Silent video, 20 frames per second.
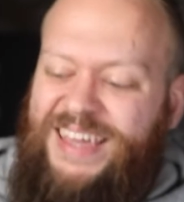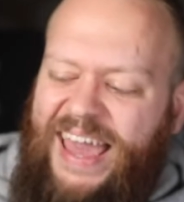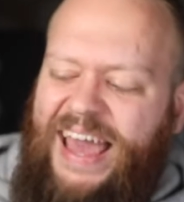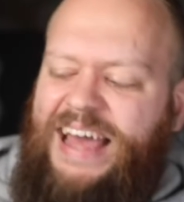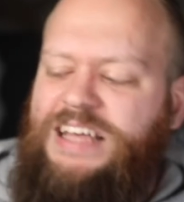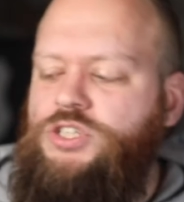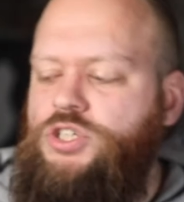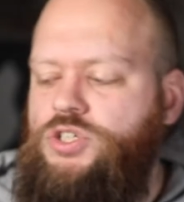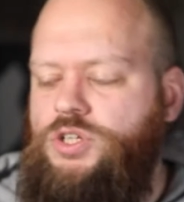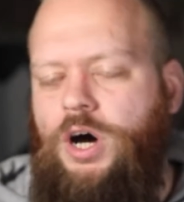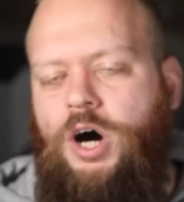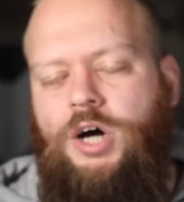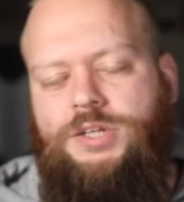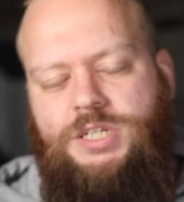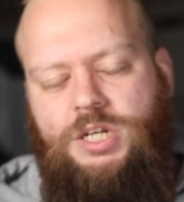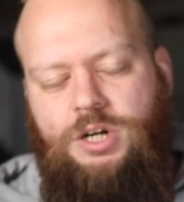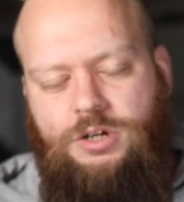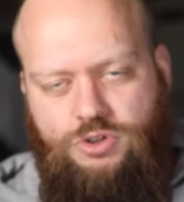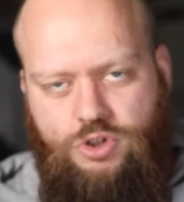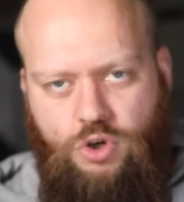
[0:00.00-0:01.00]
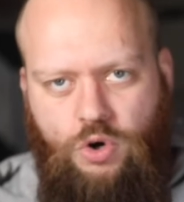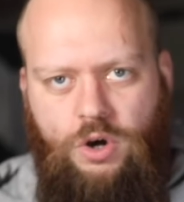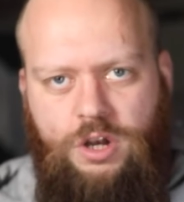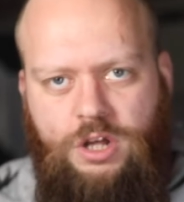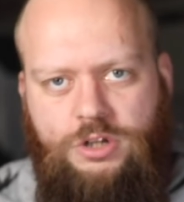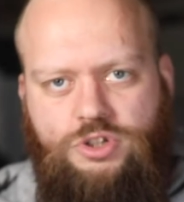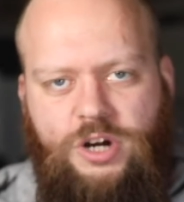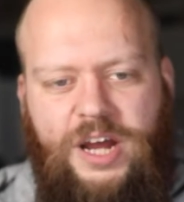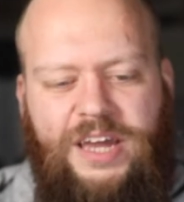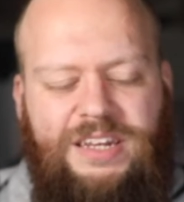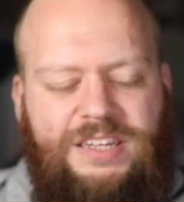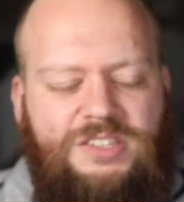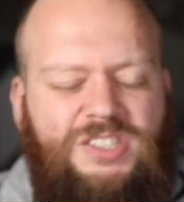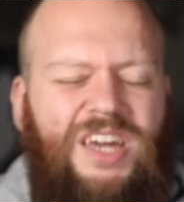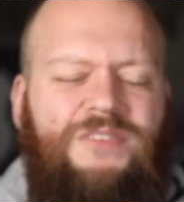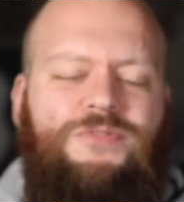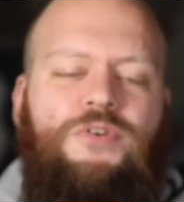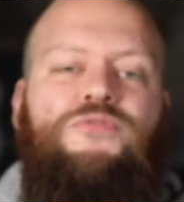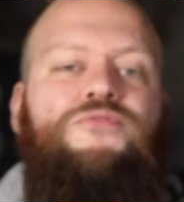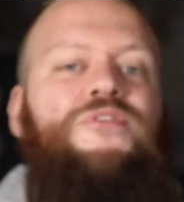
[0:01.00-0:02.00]
get started on toilet training. To
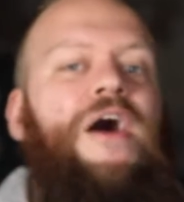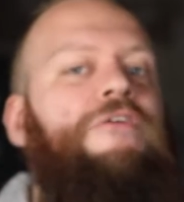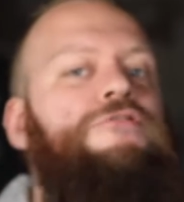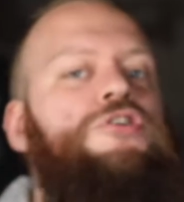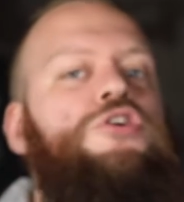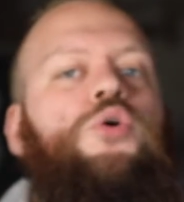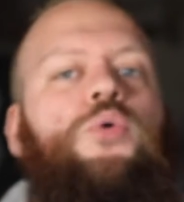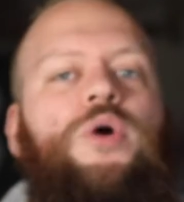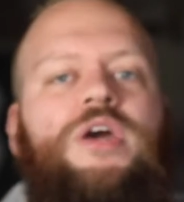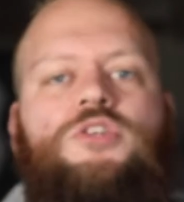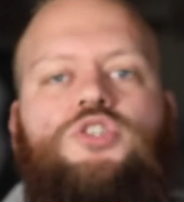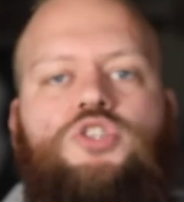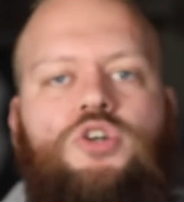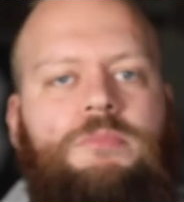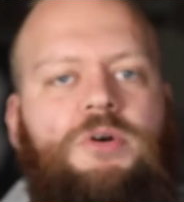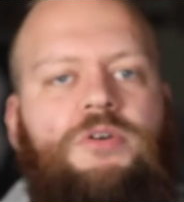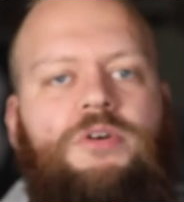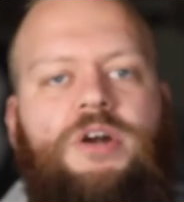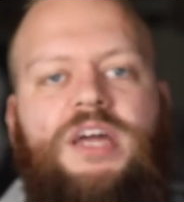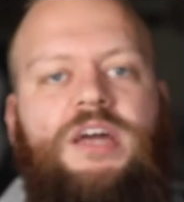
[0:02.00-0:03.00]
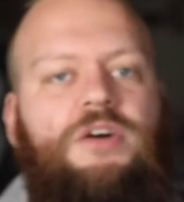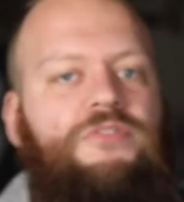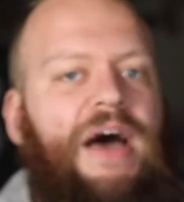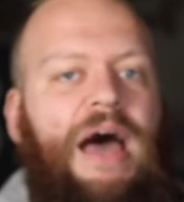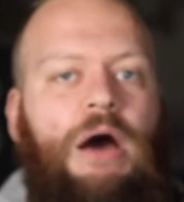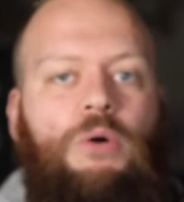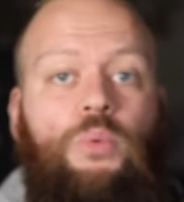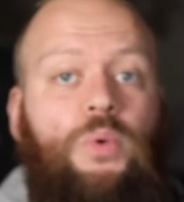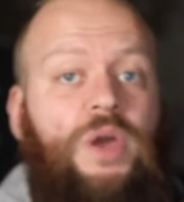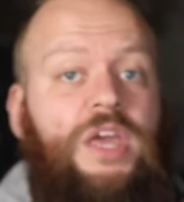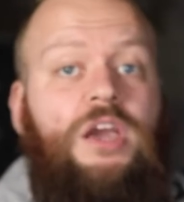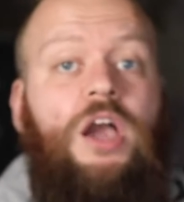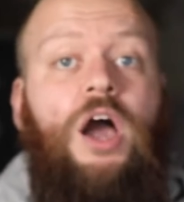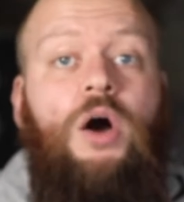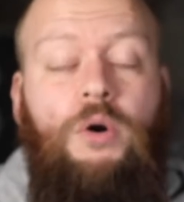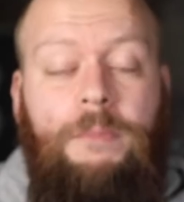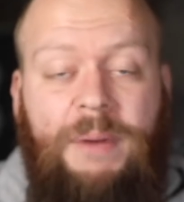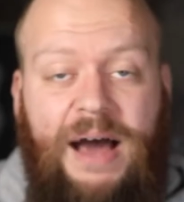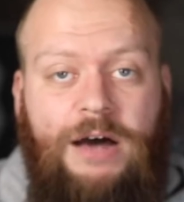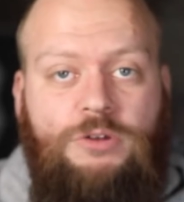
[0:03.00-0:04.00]
give a very quick summary of how we
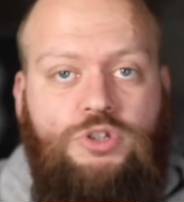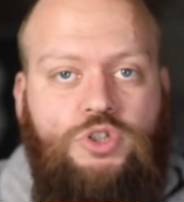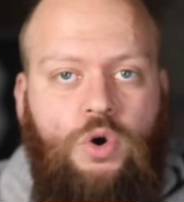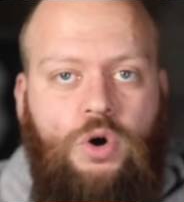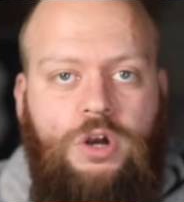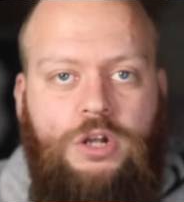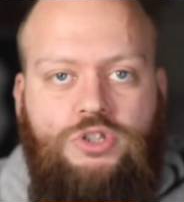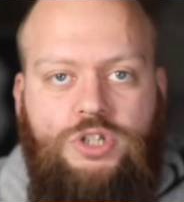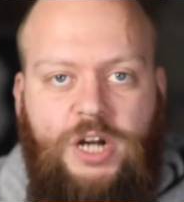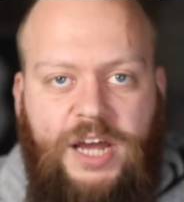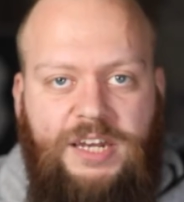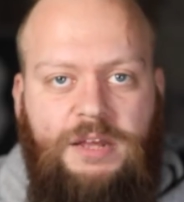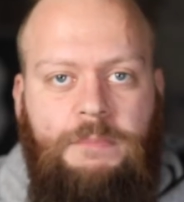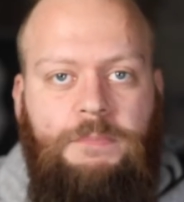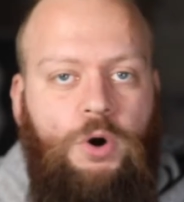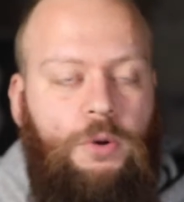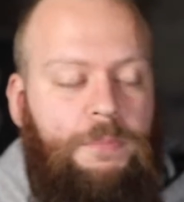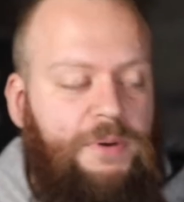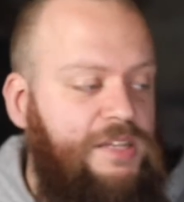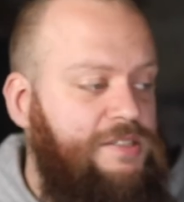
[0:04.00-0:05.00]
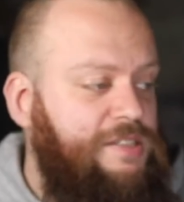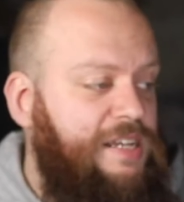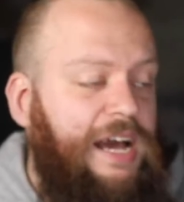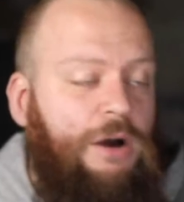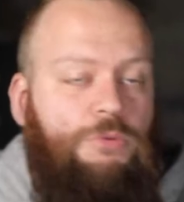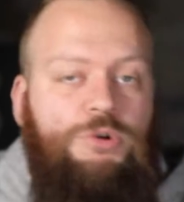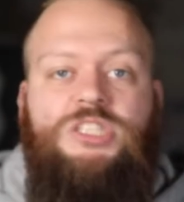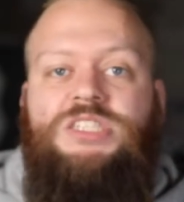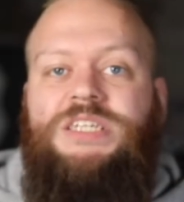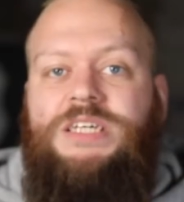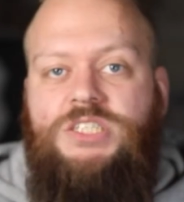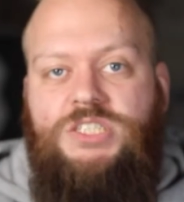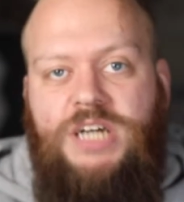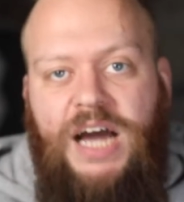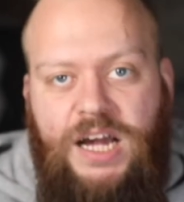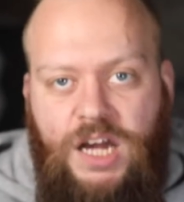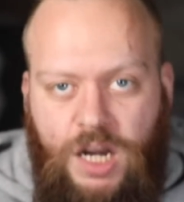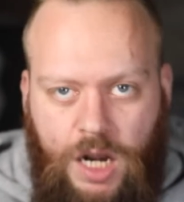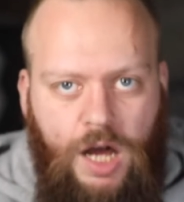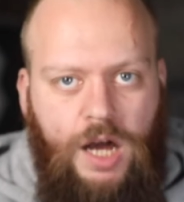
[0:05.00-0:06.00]
go about toilet training puppies and how we teach
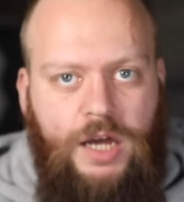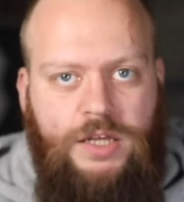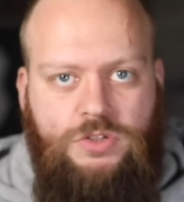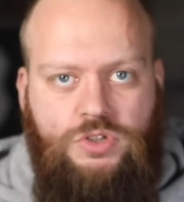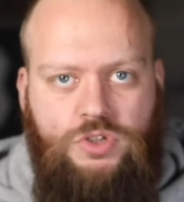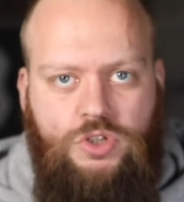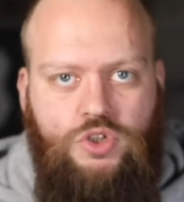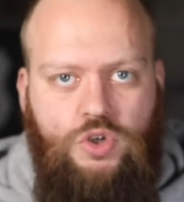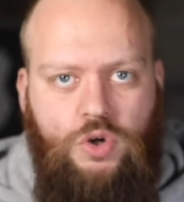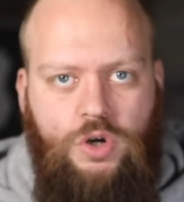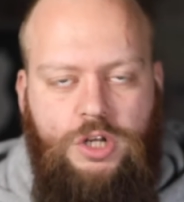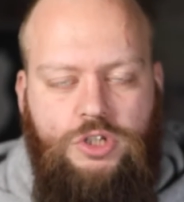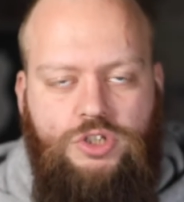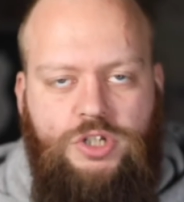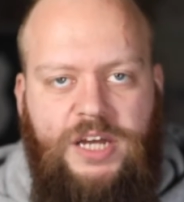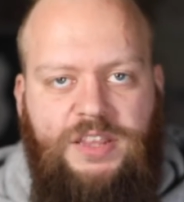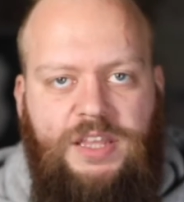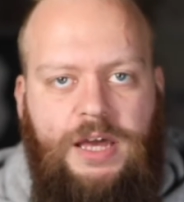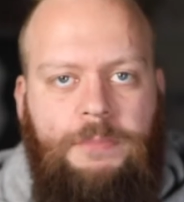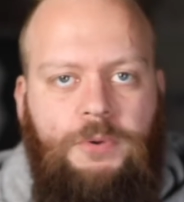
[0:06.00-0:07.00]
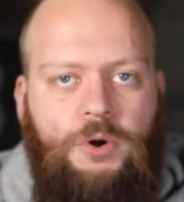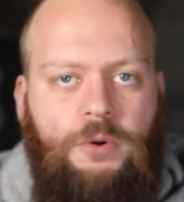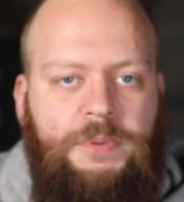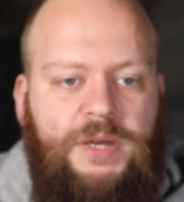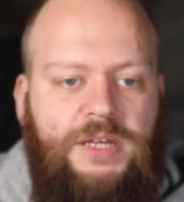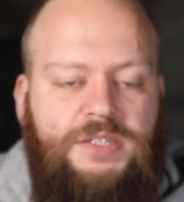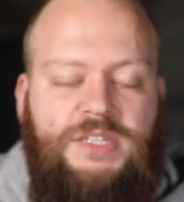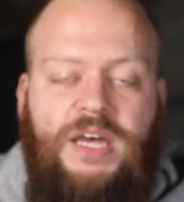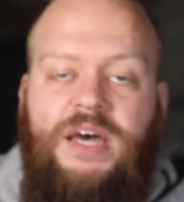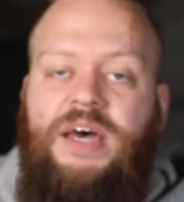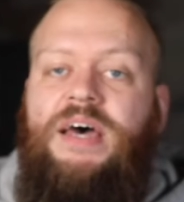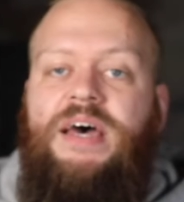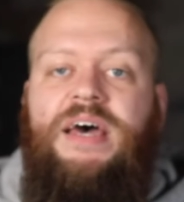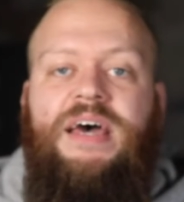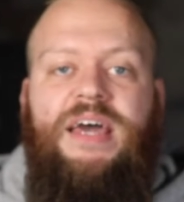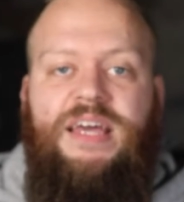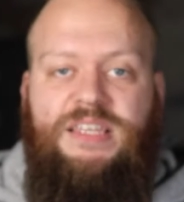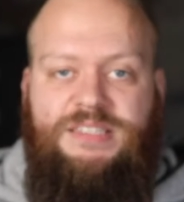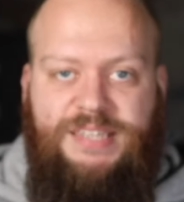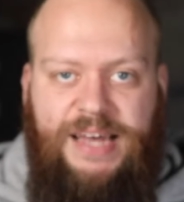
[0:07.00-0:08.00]
our clients to toilet train their puppies
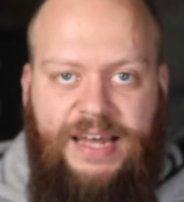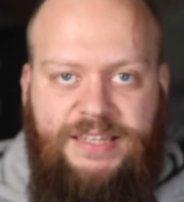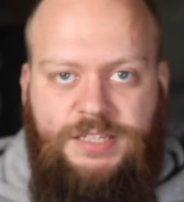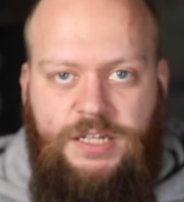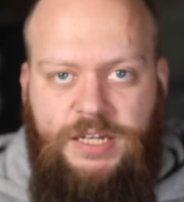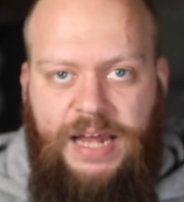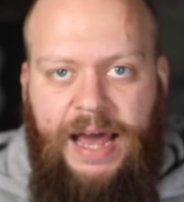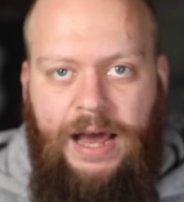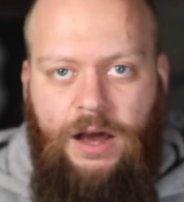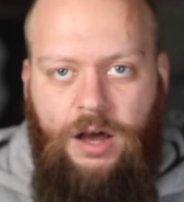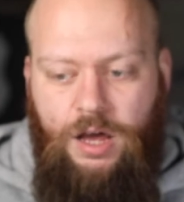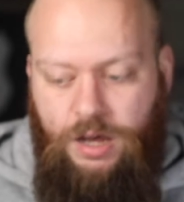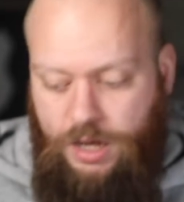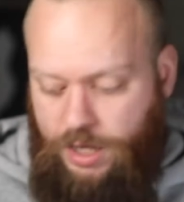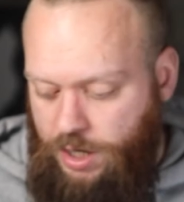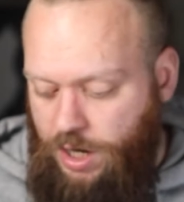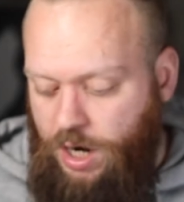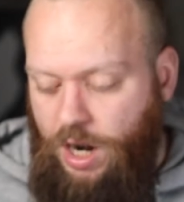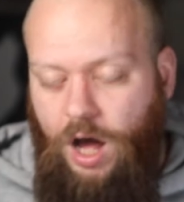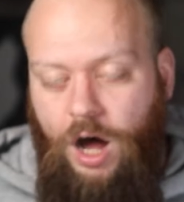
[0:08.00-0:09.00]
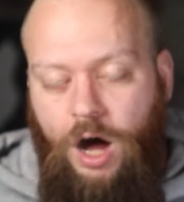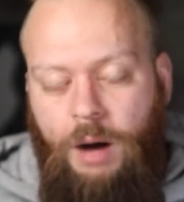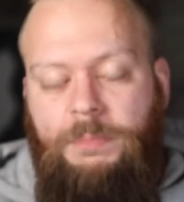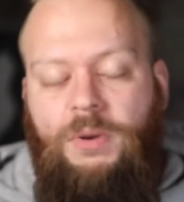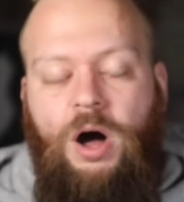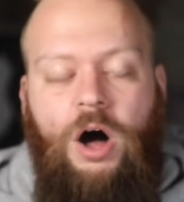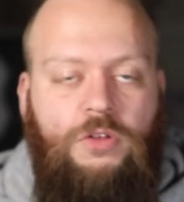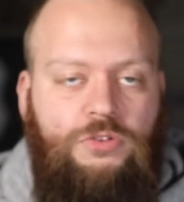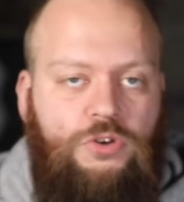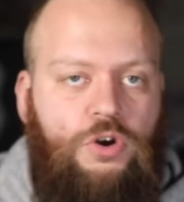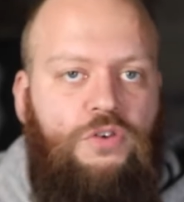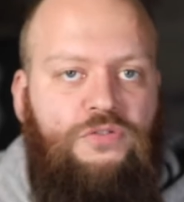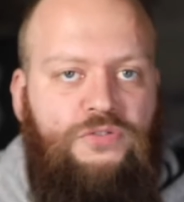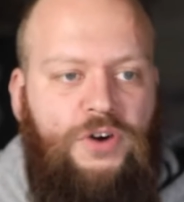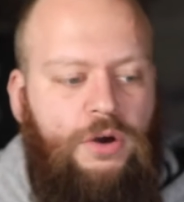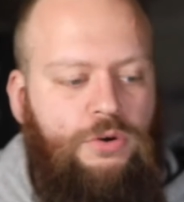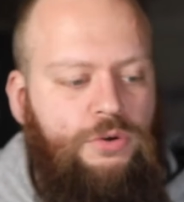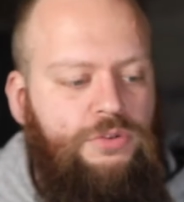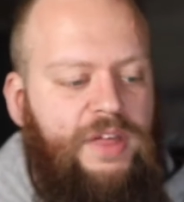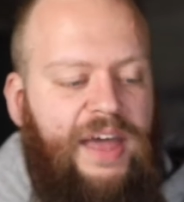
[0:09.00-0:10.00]
is set an alarm on your
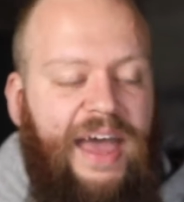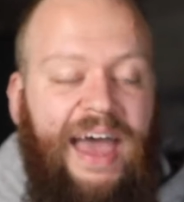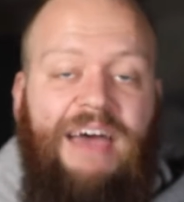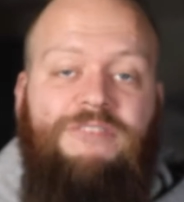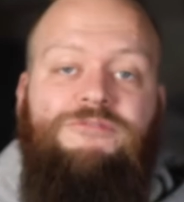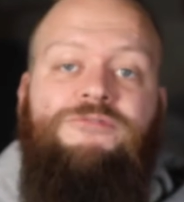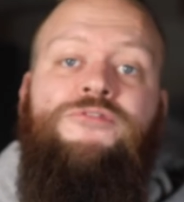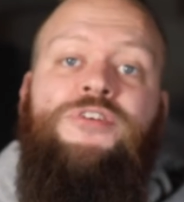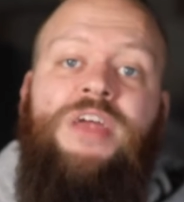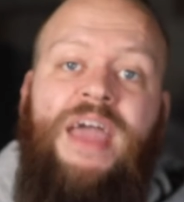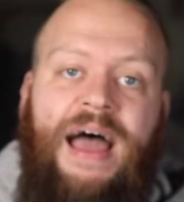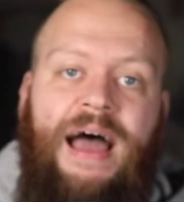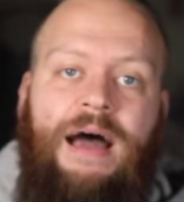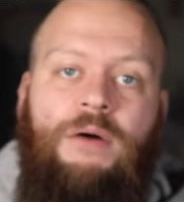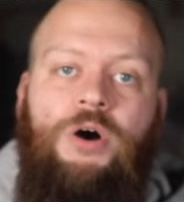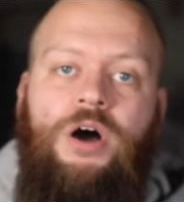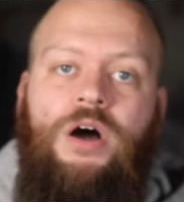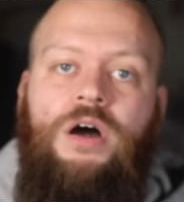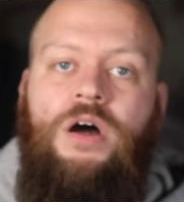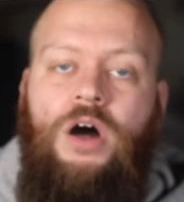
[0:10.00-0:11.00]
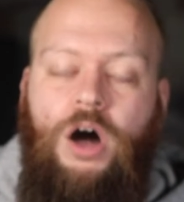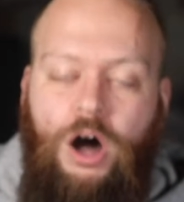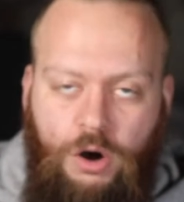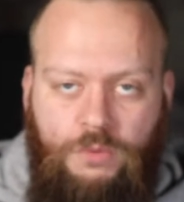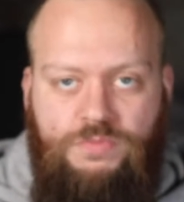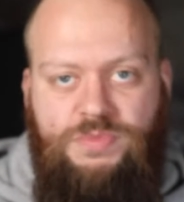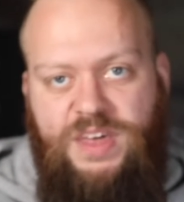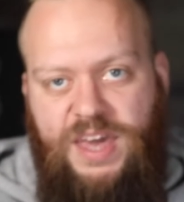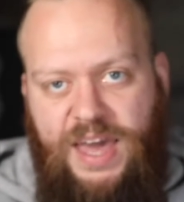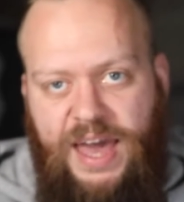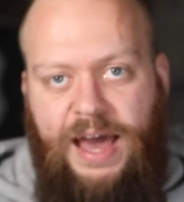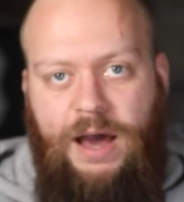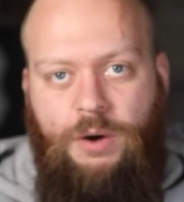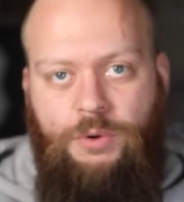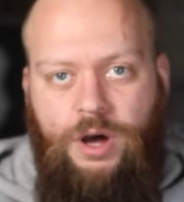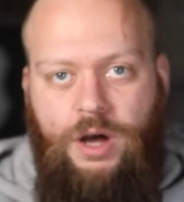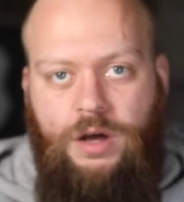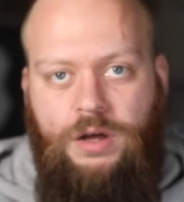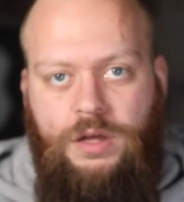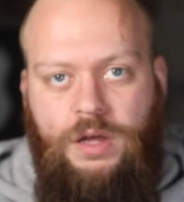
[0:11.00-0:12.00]
phone every hour on the
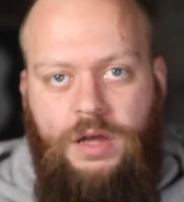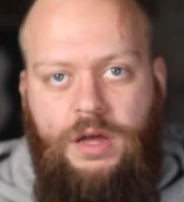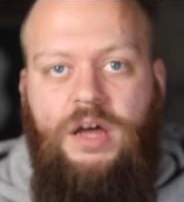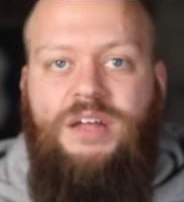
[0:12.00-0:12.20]
hour.